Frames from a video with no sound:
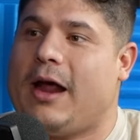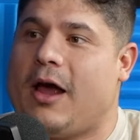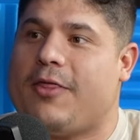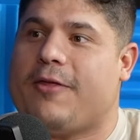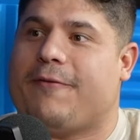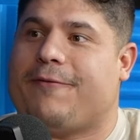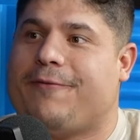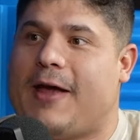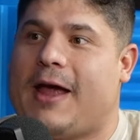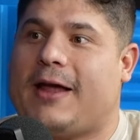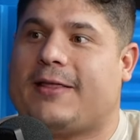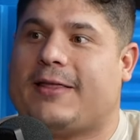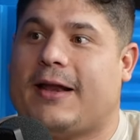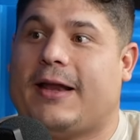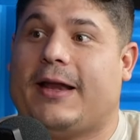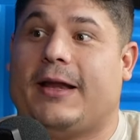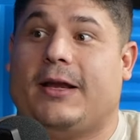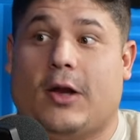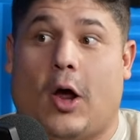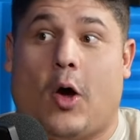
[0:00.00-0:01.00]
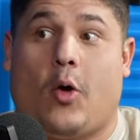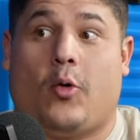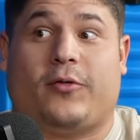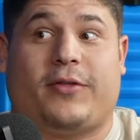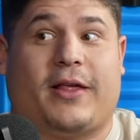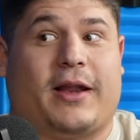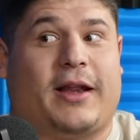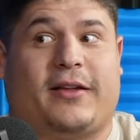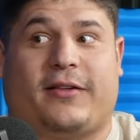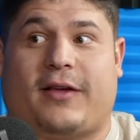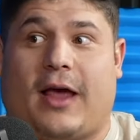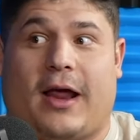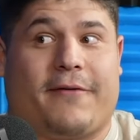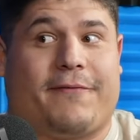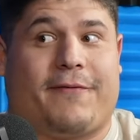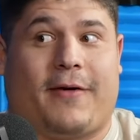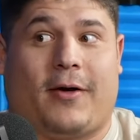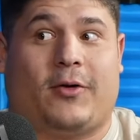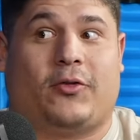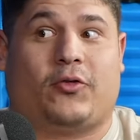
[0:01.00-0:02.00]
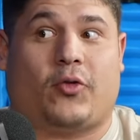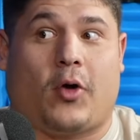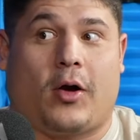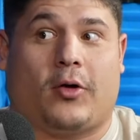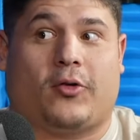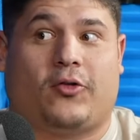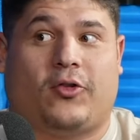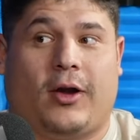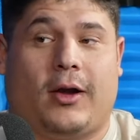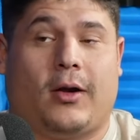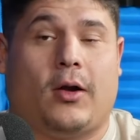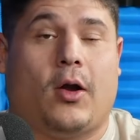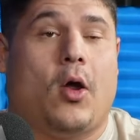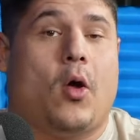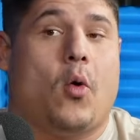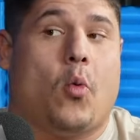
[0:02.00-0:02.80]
on the fact that he knows that he's got a very strong chin.